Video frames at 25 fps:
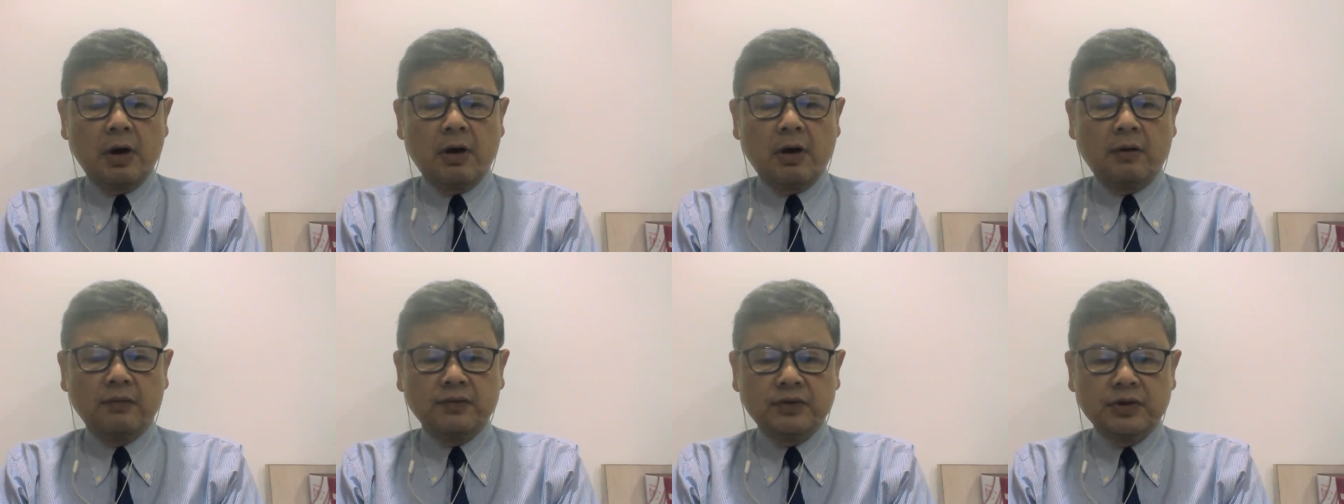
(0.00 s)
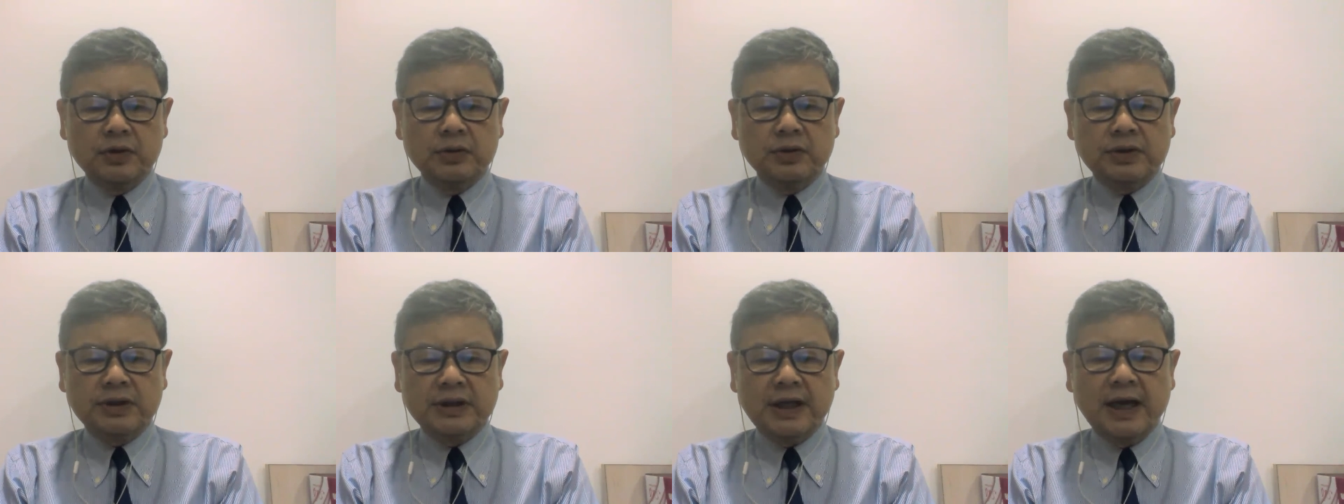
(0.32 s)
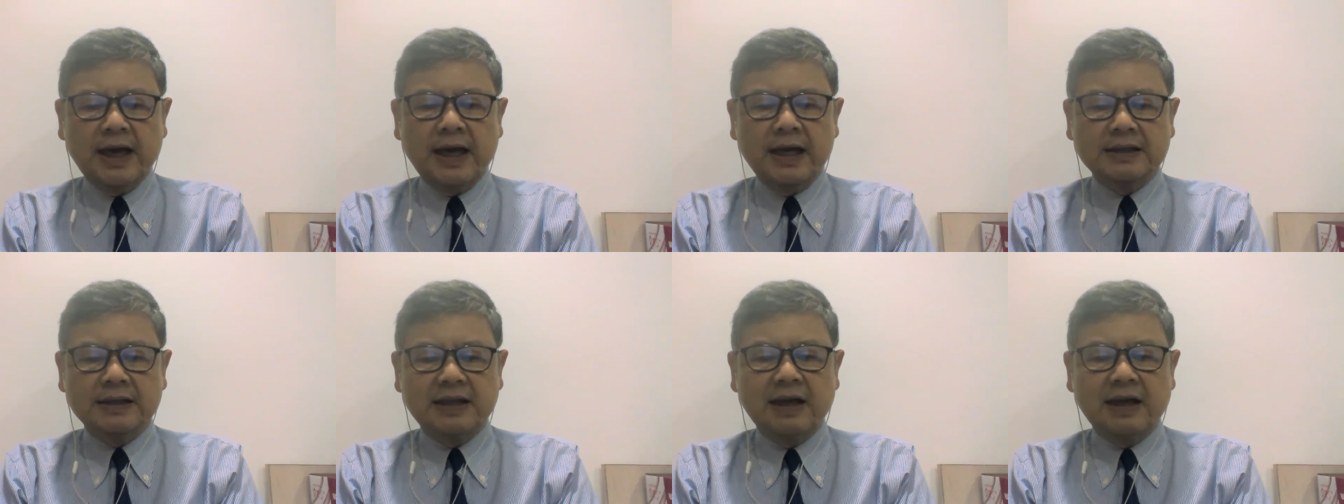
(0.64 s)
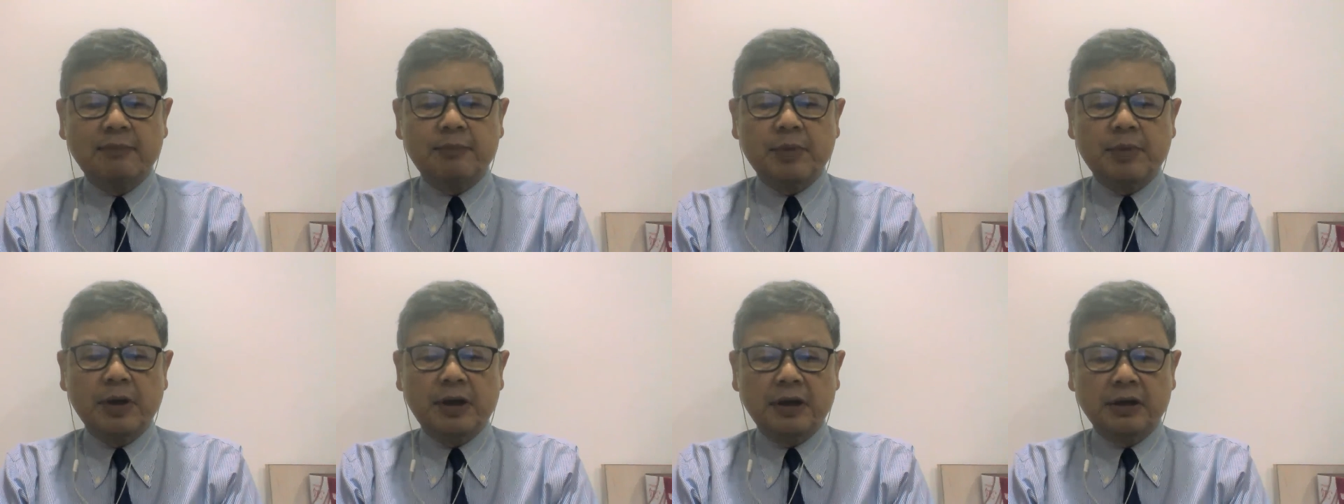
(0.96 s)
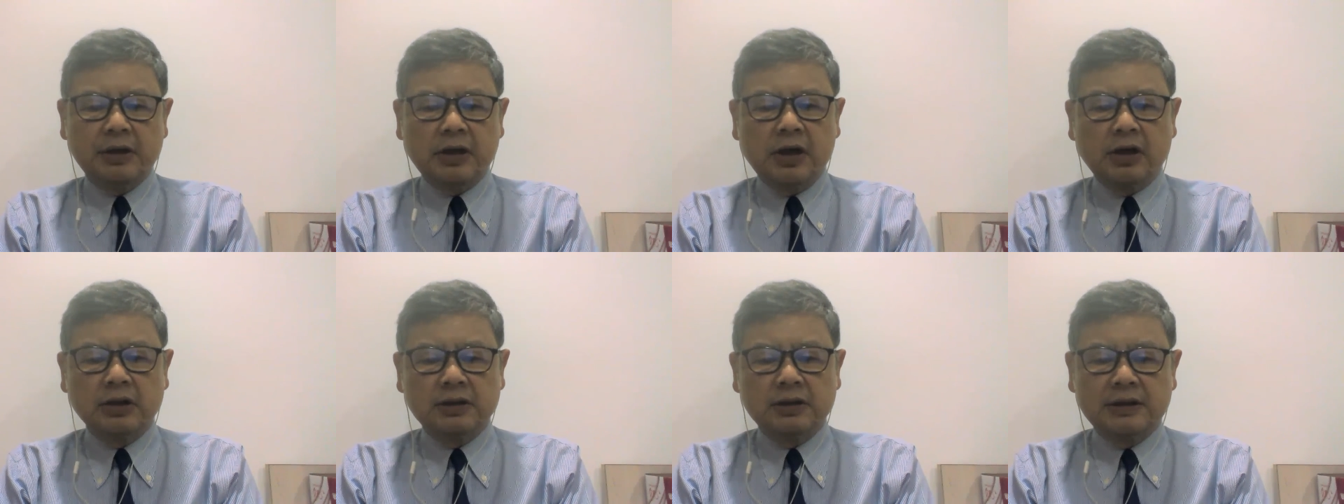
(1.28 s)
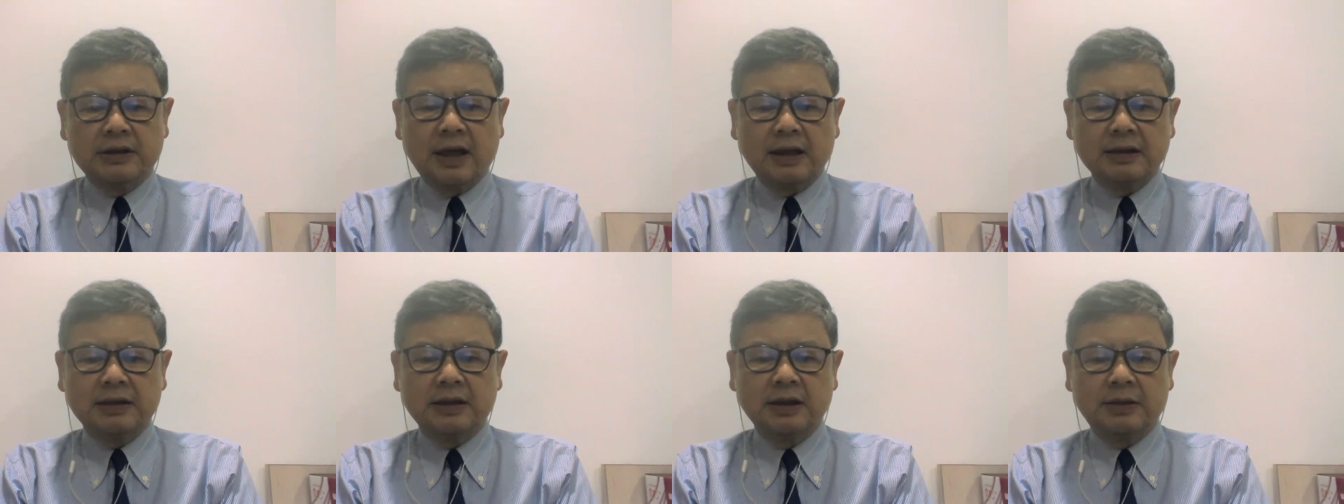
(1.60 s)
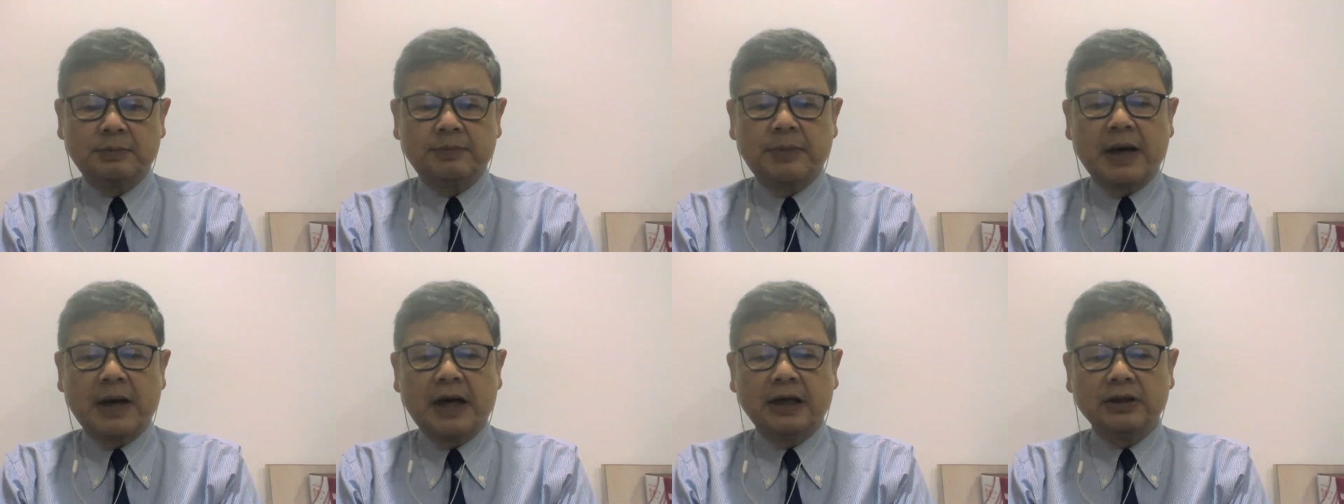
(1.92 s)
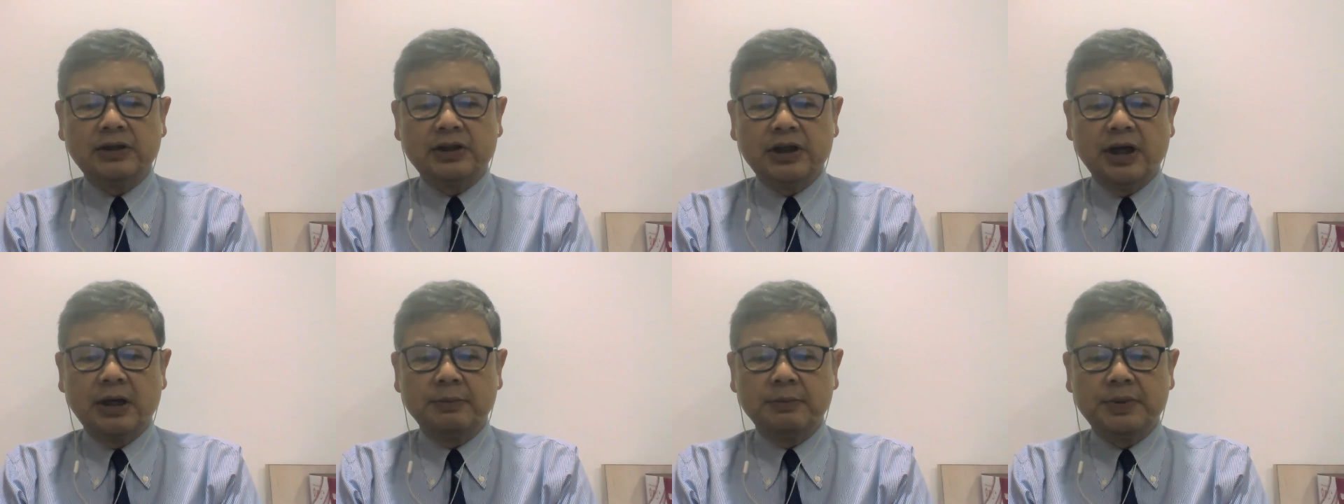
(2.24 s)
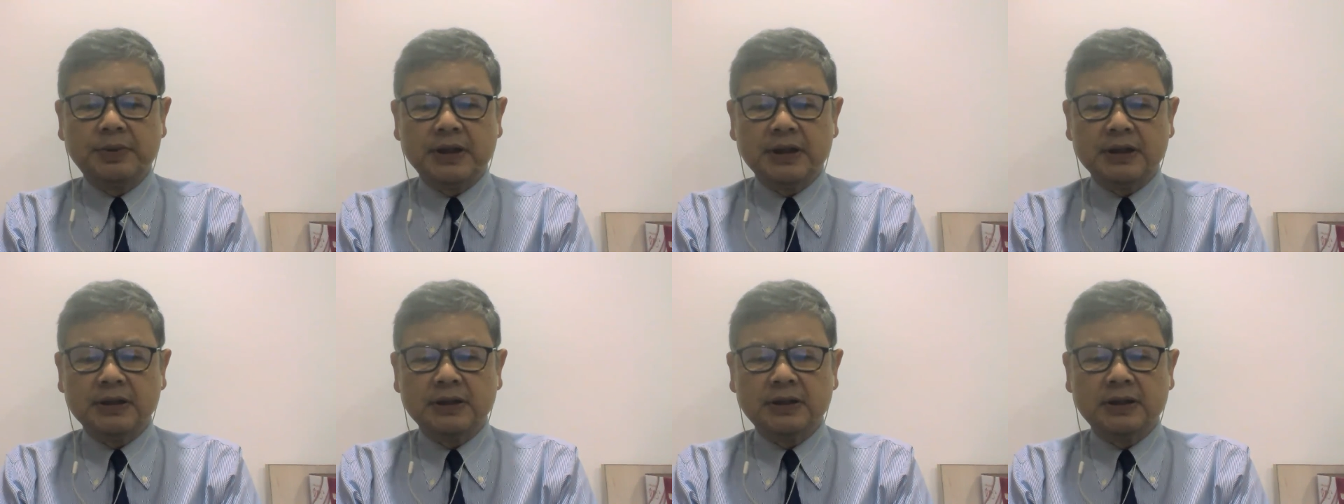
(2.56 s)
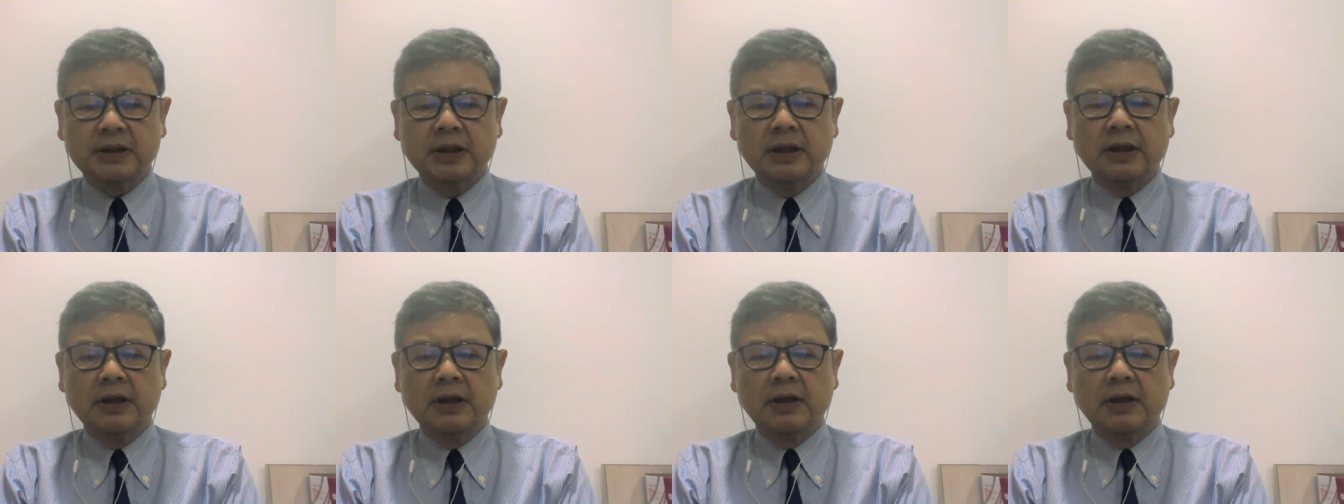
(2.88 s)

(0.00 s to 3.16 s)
of use cases have been conducted by champions